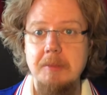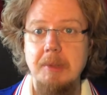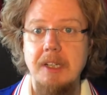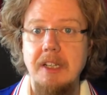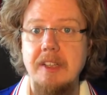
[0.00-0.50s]

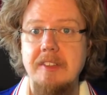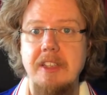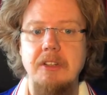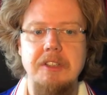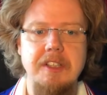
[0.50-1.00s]
but you
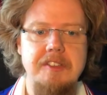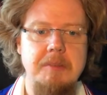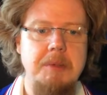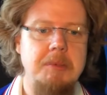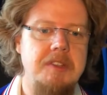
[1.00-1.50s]
know, there are
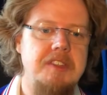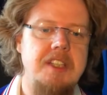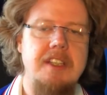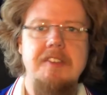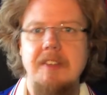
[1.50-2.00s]
some people that say
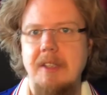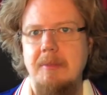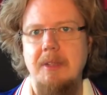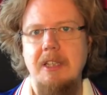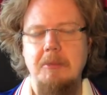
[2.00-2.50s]
there's a,
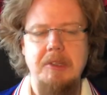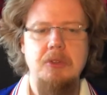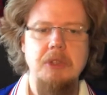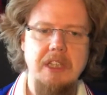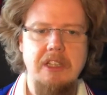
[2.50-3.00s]
a little bit
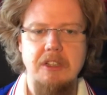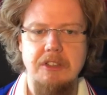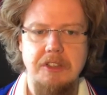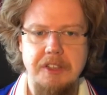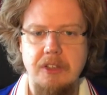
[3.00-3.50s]
too little
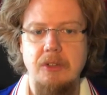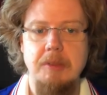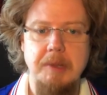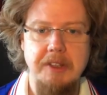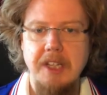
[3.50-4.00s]
contact.
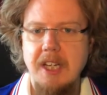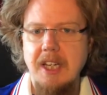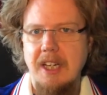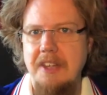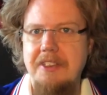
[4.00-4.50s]
Orban,
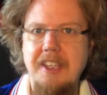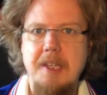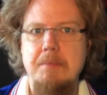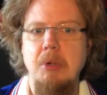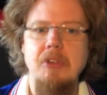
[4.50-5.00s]
I think
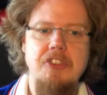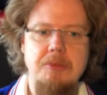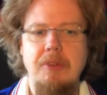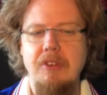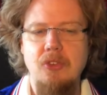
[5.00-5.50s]
he pulls
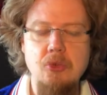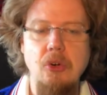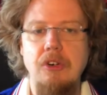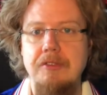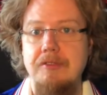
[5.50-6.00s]
him too
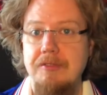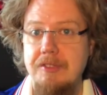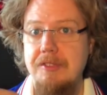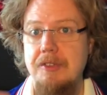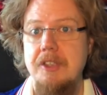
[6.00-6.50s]
often
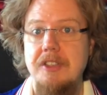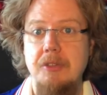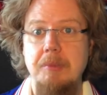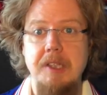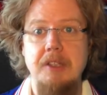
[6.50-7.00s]
for it
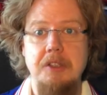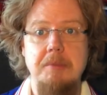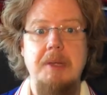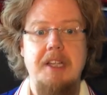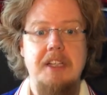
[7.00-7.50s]
to be not a
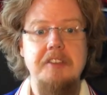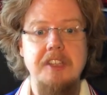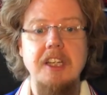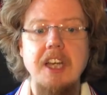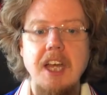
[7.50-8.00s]

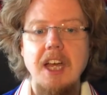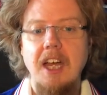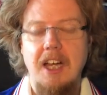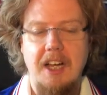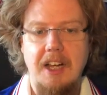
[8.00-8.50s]
penalty.
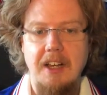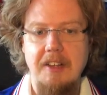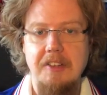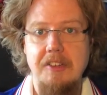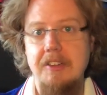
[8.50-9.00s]

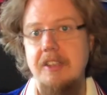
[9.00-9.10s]
Uh, and